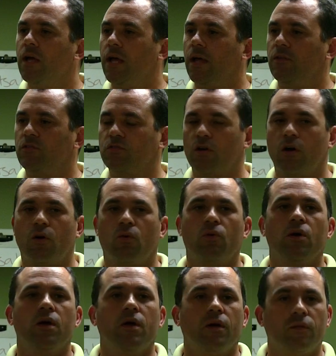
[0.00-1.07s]
And
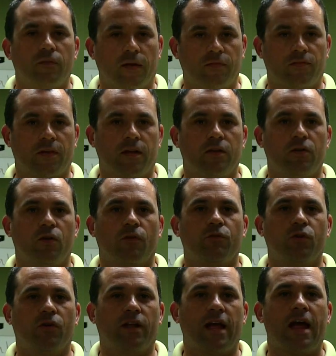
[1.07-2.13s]
so they said, if
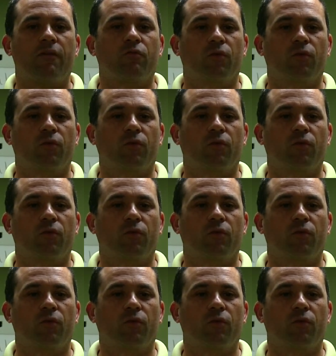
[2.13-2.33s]
you could have